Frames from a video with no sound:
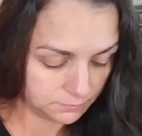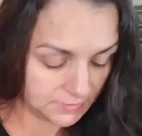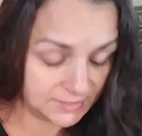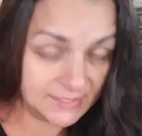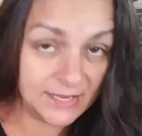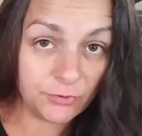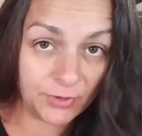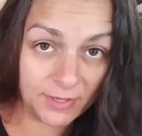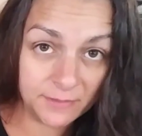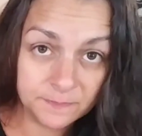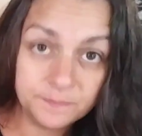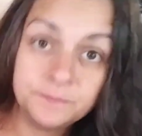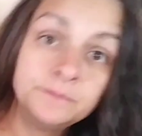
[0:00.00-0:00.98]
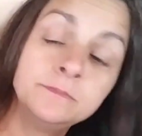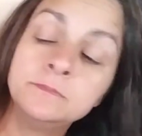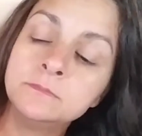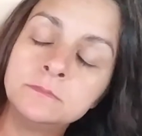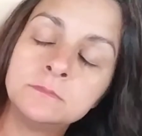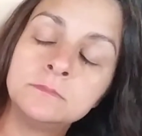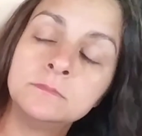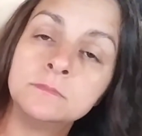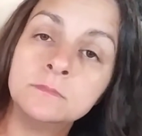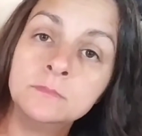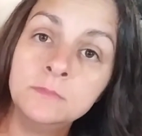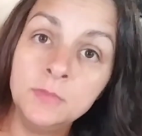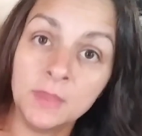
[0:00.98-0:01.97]
secret
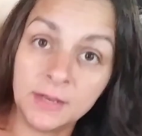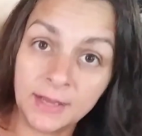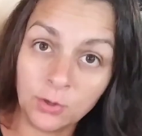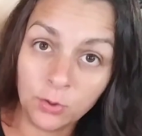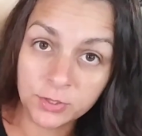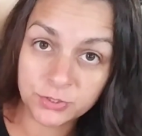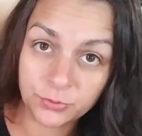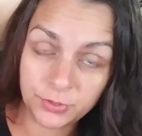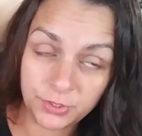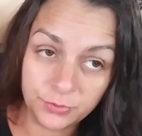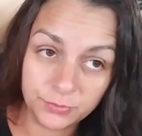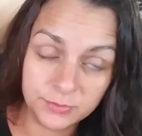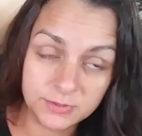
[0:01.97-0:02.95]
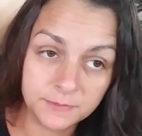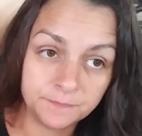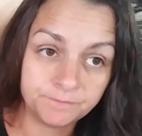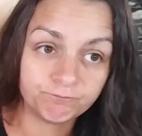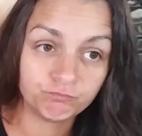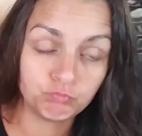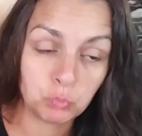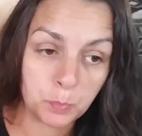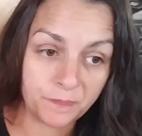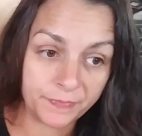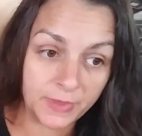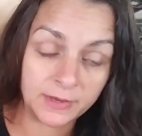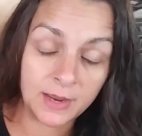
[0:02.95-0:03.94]
that I also use,
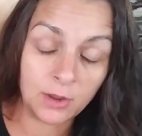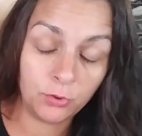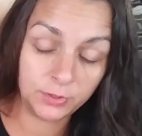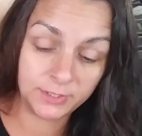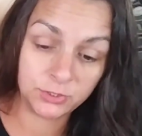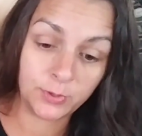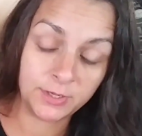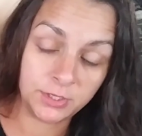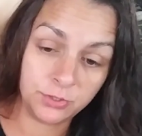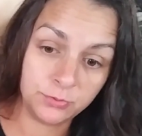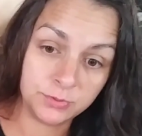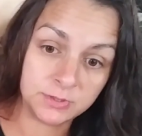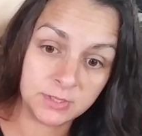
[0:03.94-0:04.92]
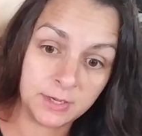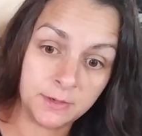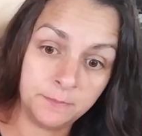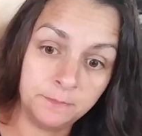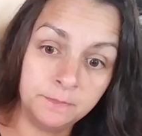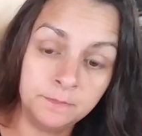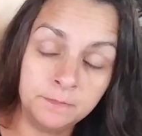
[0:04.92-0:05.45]
not only do I use a